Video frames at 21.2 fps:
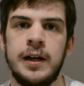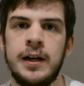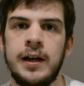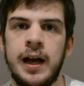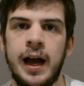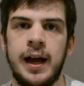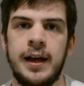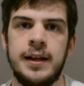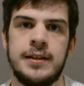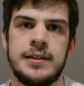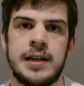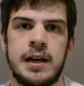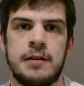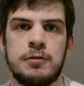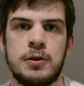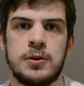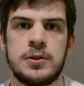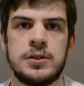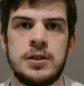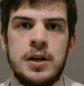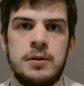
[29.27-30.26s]
And I've
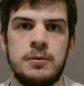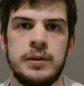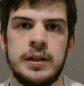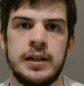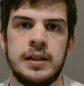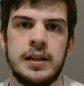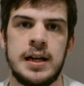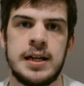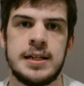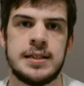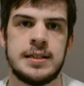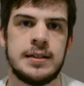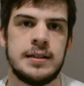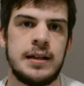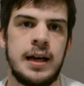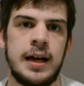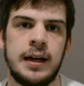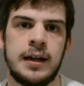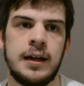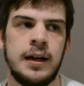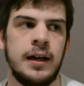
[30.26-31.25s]
also realised,
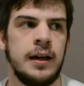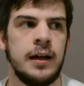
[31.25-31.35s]
like,